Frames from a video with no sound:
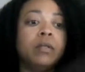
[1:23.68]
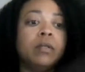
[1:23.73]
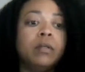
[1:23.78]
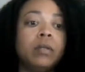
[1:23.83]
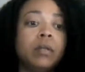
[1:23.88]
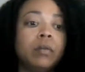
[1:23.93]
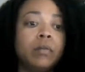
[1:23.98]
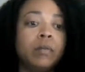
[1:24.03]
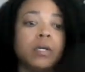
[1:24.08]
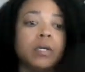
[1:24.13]

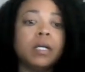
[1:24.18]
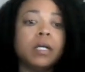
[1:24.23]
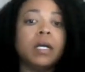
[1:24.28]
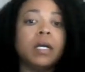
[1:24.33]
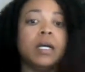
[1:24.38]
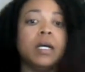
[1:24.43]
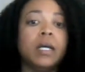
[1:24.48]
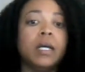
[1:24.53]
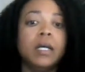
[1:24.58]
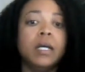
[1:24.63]
oh my
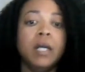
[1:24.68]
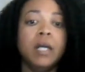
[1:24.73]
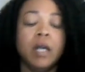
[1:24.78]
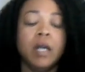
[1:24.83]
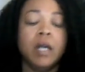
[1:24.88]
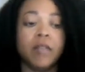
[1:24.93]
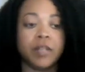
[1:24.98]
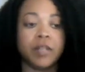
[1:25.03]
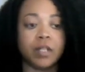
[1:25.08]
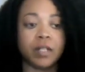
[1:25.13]
God,
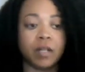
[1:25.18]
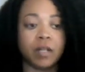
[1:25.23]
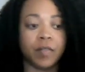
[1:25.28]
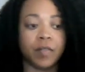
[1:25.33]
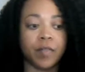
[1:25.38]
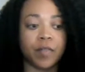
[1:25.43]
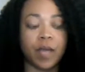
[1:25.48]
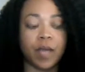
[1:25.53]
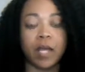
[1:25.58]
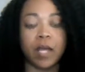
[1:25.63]
this is
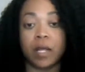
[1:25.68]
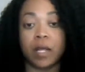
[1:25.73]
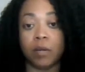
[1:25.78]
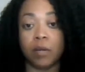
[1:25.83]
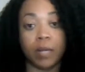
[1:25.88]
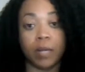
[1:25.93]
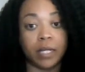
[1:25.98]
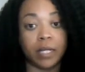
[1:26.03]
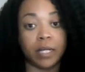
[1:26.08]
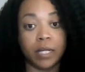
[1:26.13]
another, I don't
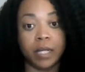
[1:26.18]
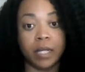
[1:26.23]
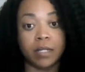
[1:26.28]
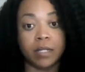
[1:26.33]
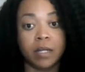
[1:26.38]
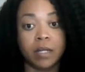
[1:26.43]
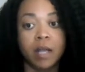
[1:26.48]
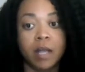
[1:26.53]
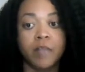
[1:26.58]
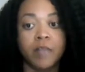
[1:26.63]
like gnats.
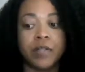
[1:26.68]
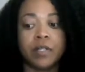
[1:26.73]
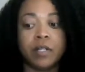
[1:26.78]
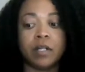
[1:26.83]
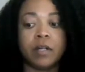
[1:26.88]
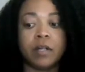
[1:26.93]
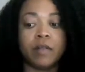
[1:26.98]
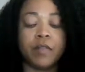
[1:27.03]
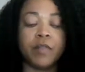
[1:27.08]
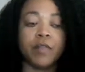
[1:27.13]
This is
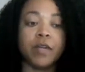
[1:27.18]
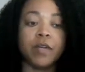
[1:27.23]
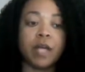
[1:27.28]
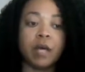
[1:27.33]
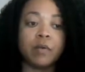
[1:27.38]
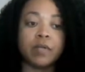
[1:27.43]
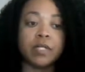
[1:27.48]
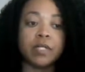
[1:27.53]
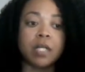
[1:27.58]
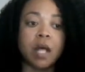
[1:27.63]
another thing
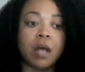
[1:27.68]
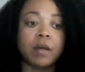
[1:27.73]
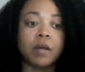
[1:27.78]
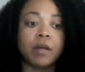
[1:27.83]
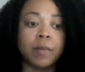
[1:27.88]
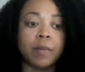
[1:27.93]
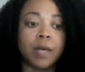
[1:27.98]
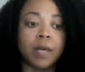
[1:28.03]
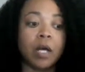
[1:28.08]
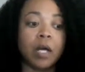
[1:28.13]
I was talking
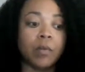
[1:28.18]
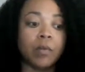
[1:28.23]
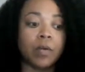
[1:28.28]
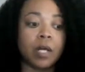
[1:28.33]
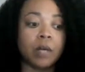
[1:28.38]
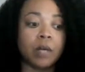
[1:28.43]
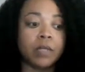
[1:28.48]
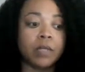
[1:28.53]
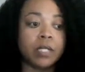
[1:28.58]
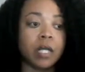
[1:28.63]
about when
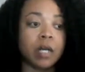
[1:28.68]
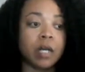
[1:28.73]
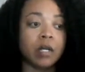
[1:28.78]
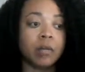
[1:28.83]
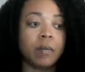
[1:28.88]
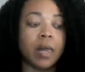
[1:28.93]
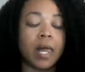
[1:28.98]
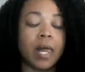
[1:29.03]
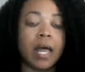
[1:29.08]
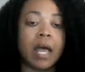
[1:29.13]
I was talking
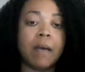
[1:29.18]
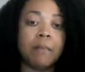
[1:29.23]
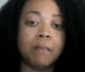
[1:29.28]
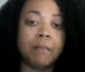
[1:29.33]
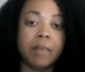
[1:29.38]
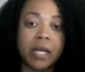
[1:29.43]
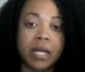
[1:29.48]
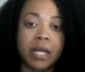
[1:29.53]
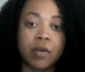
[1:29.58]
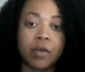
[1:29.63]
about how
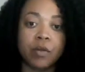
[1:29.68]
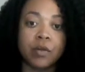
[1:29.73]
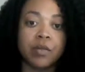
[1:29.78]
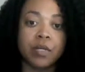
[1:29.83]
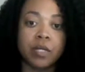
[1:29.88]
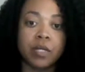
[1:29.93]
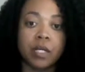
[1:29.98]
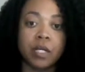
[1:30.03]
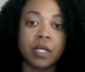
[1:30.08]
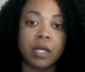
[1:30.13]
males
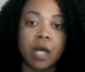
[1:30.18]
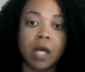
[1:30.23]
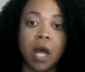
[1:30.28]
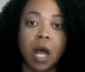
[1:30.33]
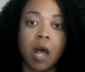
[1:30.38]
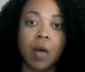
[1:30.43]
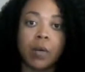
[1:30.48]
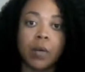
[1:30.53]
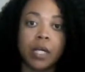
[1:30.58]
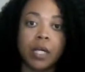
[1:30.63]
get
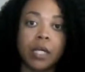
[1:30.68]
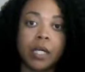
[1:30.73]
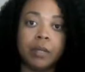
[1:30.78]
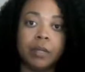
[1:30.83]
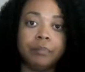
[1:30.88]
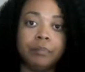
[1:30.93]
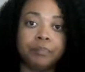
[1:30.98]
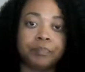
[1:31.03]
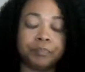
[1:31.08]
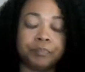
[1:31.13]
caught
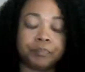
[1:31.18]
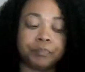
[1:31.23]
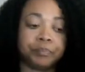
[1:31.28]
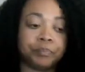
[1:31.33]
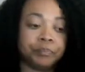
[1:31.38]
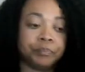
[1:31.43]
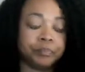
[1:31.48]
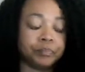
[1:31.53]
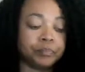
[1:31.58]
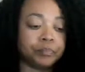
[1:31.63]
up
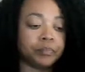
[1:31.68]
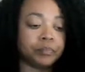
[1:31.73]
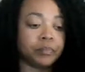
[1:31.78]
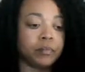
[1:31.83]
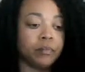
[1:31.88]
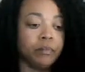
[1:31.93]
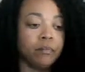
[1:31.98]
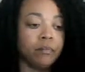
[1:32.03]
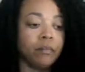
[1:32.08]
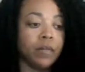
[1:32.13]

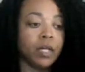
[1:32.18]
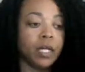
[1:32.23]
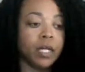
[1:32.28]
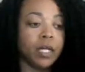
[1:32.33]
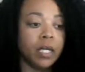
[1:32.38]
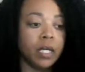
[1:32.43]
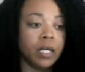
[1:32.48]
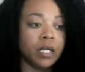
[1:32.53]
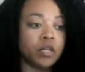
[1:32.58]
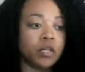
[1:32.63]

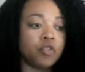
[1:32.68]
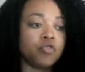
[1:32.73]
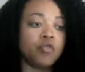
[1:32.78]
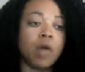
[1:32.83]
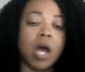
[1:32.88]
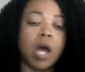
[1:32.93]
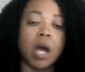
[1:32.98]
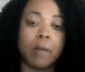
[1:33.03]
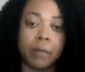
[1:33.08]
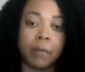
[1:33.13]
in
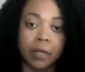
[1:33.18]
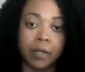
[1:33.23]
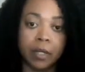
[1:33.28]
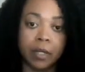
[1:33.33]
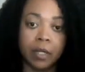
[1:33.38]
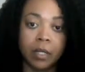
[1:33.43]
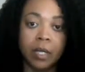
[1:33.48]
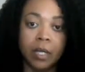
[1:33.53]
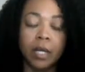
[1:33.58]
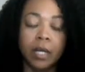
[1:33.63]
drama.
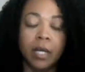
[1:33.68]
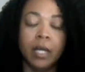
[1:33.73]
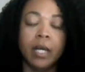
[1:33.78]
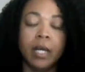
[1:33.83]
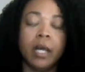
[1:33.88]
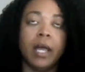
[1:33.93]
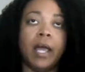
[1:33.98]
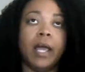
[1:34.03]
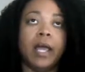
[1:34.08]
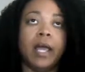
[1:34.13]

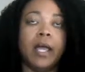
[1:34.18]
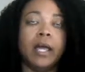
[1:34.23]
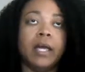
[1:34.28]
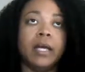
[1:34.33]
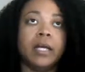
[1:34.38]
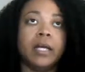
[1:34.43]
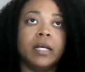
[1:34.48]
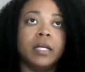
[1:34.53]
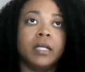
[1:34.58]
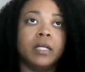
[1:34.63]

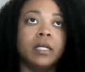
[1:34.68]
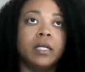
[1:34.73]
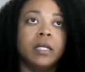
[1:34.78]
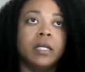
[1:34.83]
And